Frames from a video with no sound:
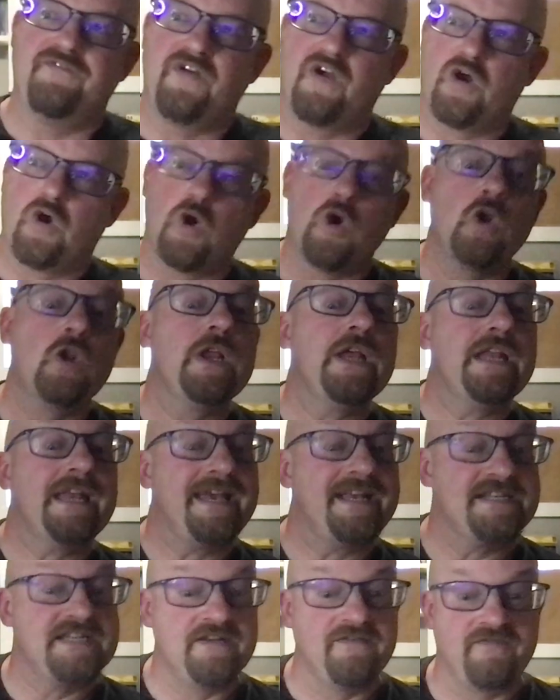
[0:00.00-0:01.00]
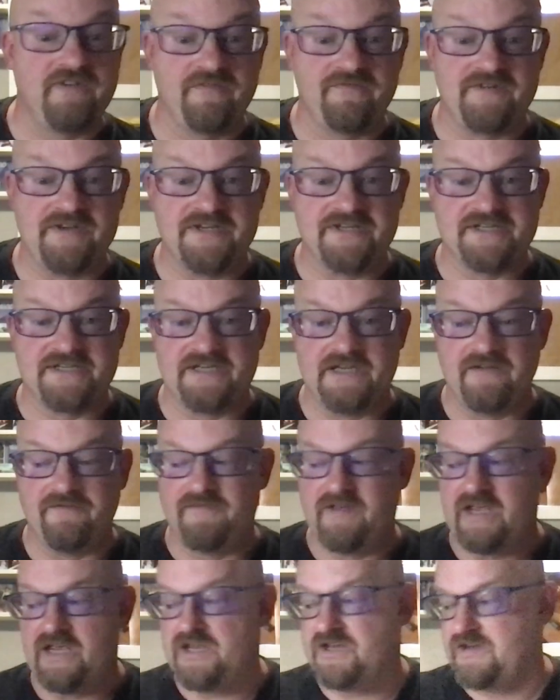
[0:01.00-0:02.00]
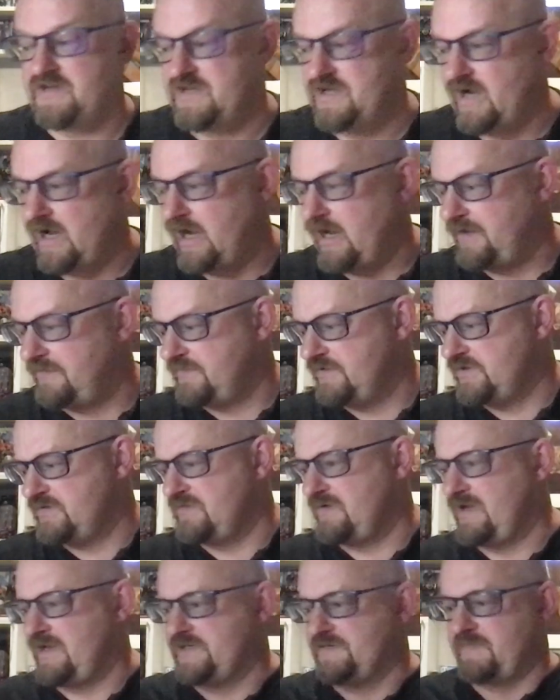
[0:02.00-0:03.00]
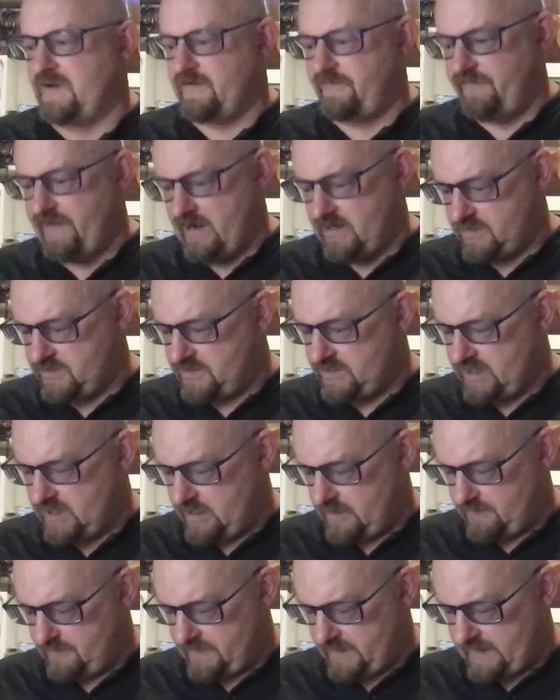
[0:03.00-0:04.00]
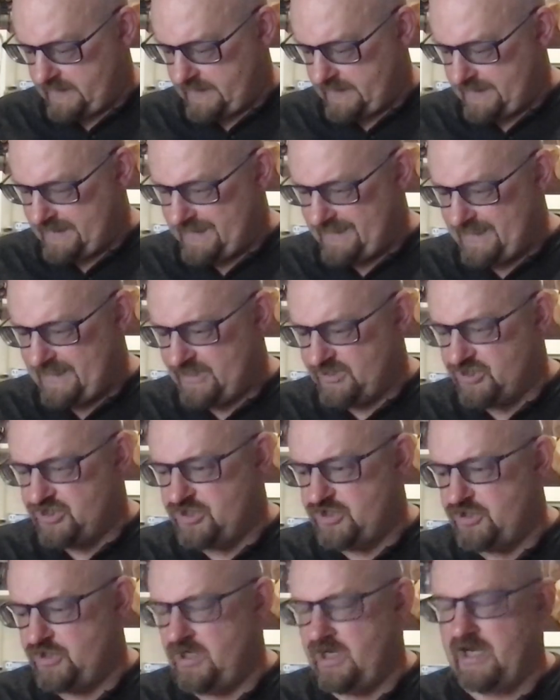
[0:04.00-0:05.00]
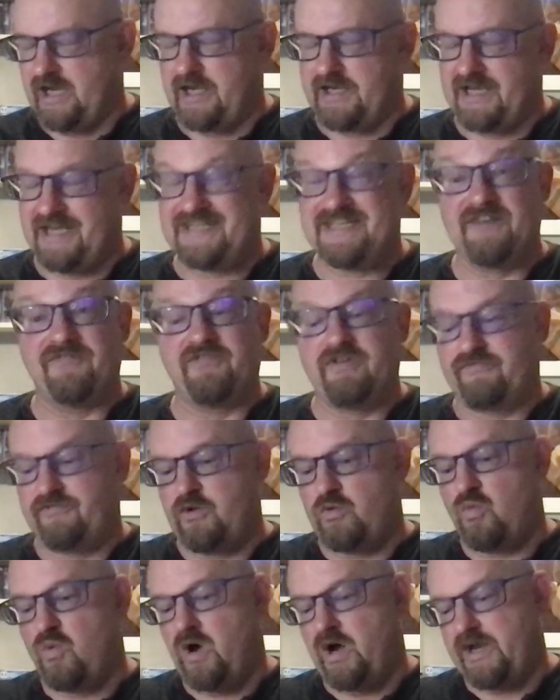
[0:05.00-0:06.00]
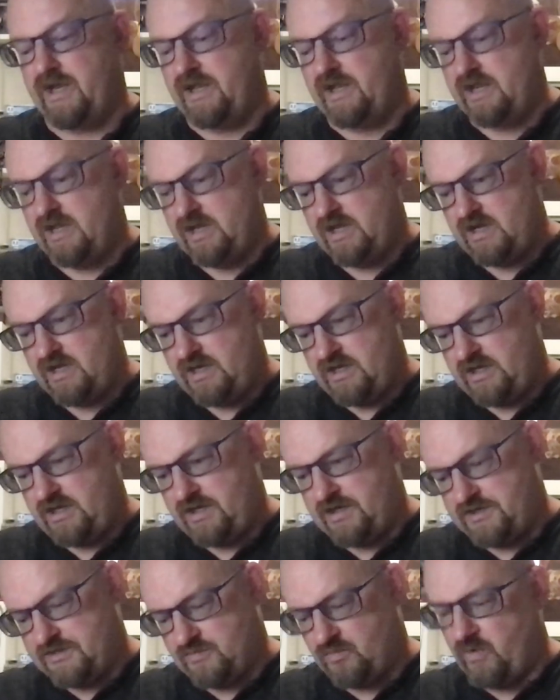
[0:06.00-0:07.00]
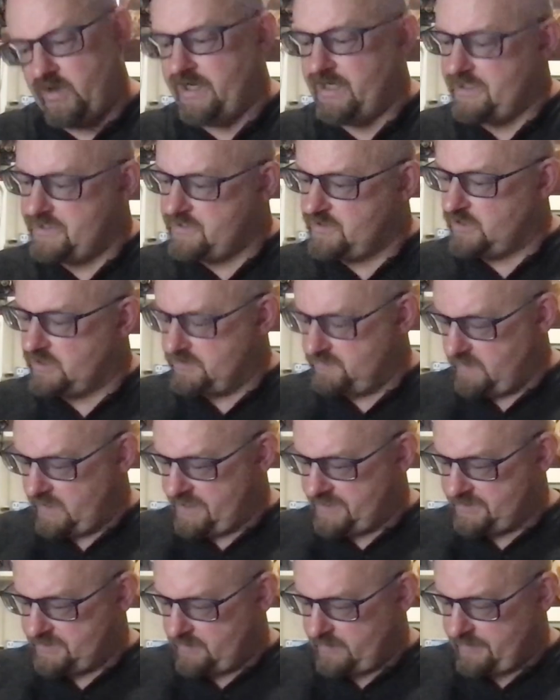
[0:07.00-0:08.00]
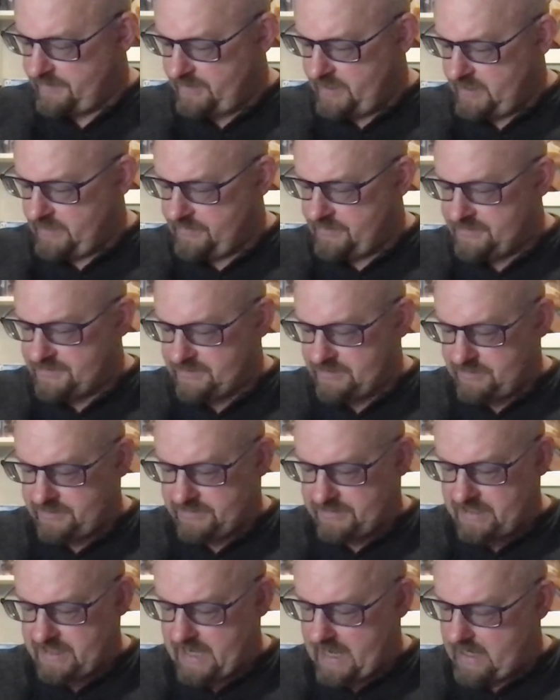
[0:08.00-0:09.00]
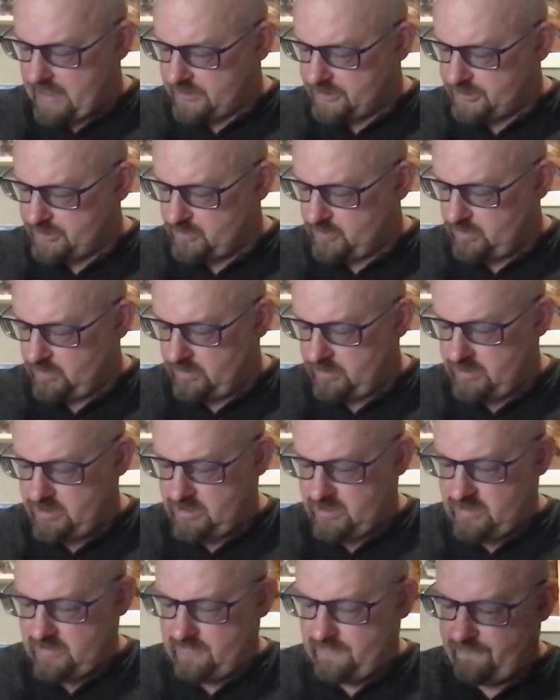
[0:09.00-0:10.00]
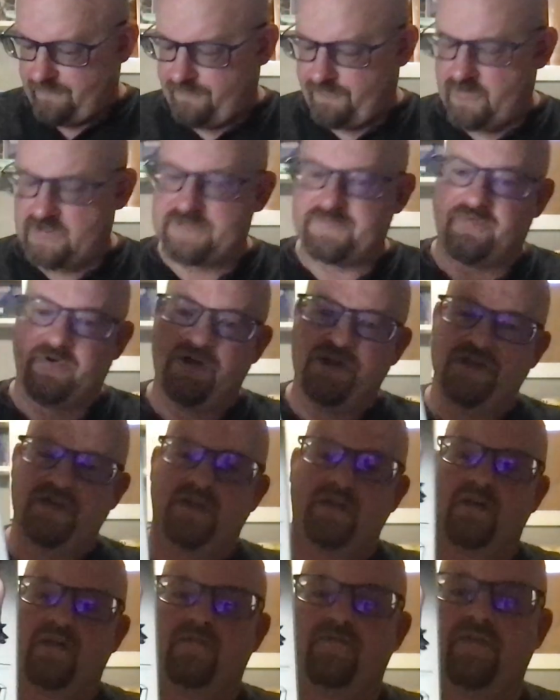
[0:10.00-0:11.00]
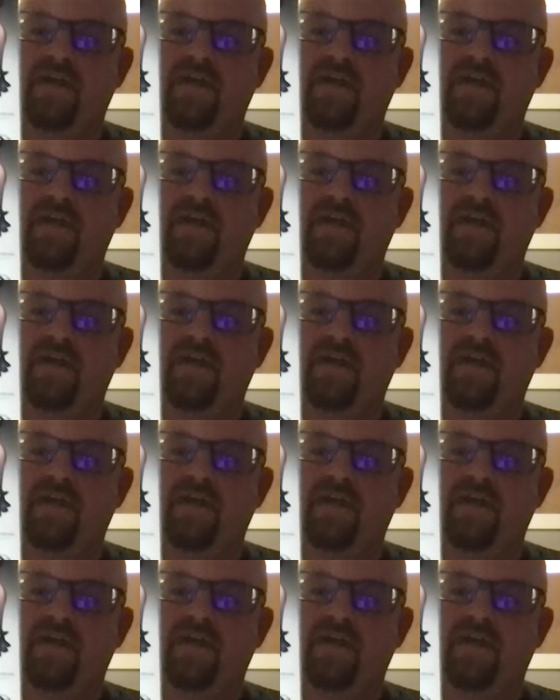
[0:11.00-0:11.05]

early 1950s TV. Um, as a matter of fact, um, issue uh, 1951 is when it took place. So I think this is the actual first printing of